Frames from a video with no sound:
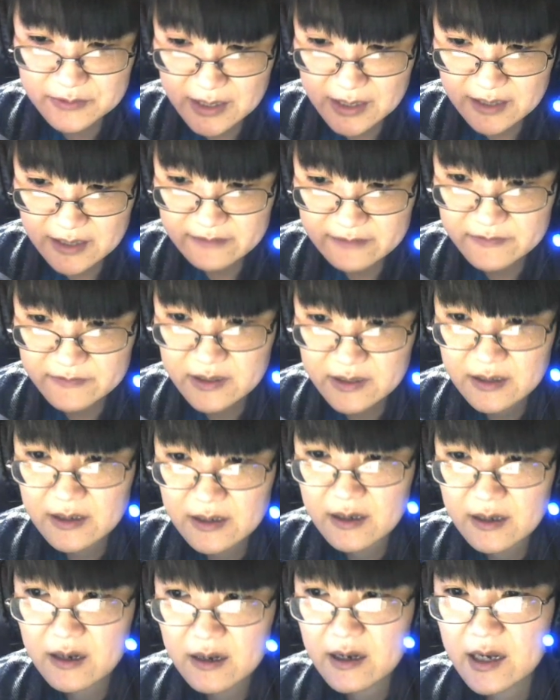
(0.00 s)

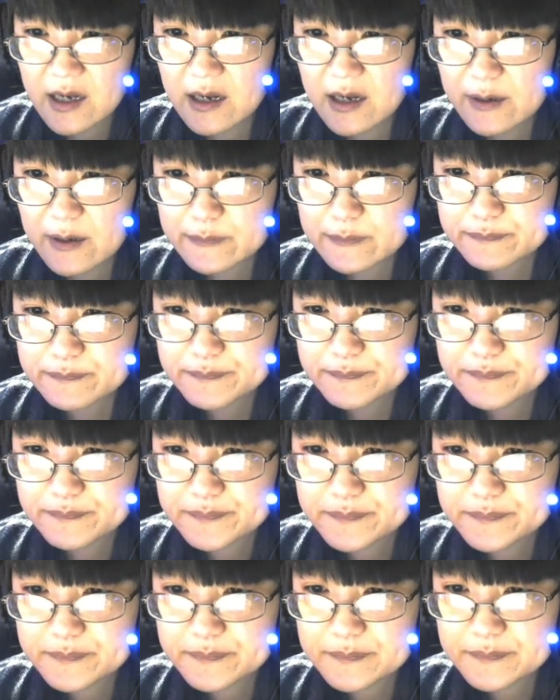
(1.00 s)
involved,
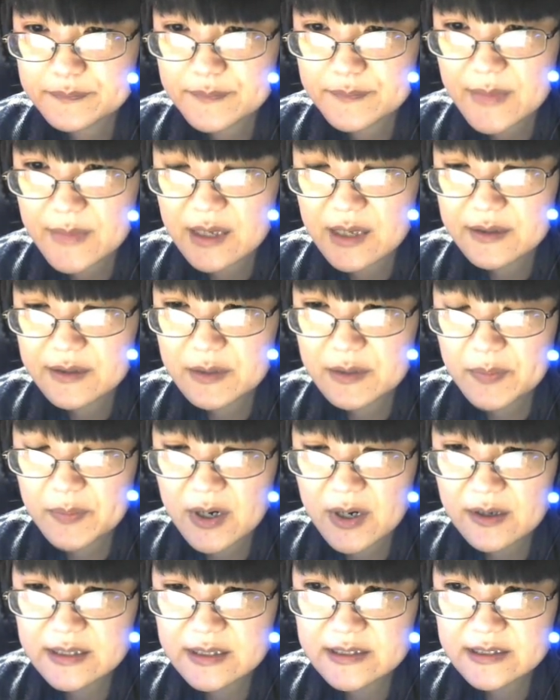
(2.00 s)
there's not so
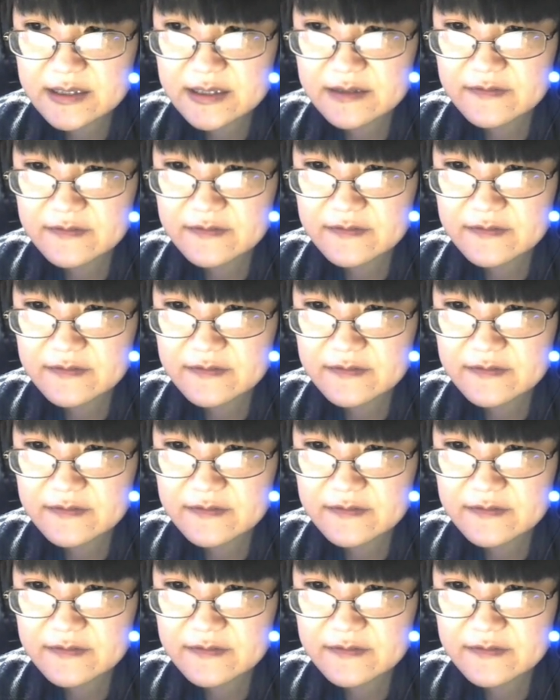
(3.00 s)
much